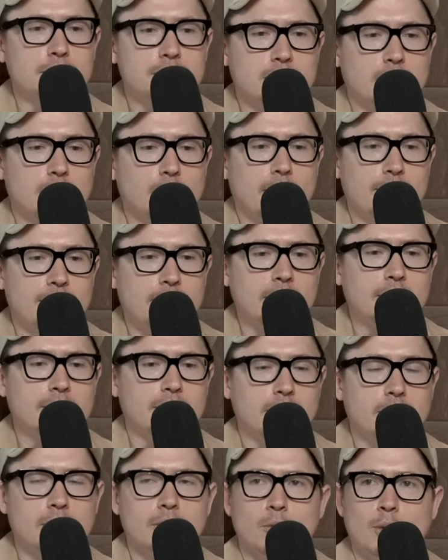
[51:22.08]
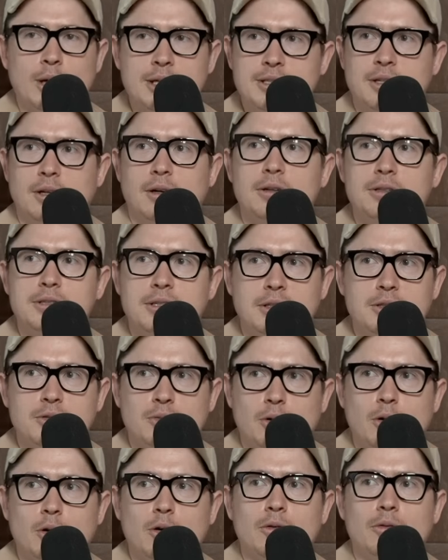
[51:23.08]
So I think West Coast at
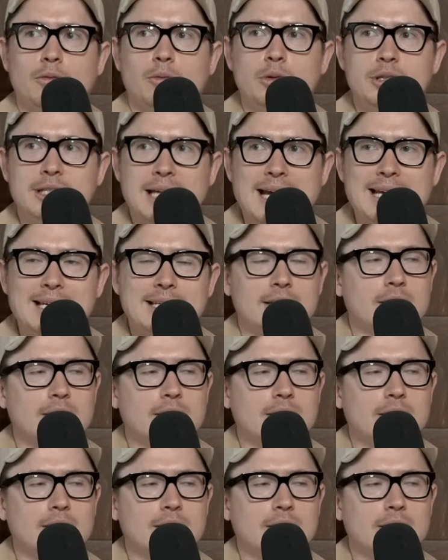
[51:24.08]
12 would take